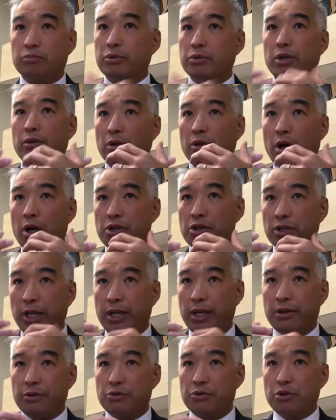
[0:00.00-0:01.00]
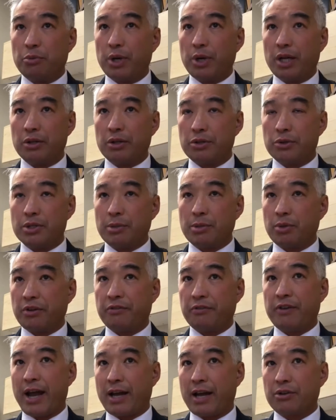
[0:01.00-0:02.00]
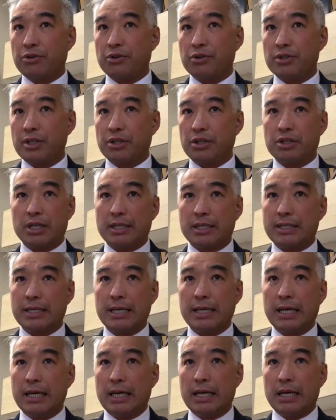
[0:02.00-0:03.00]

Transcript: They're largely contributing to some of the factors such as,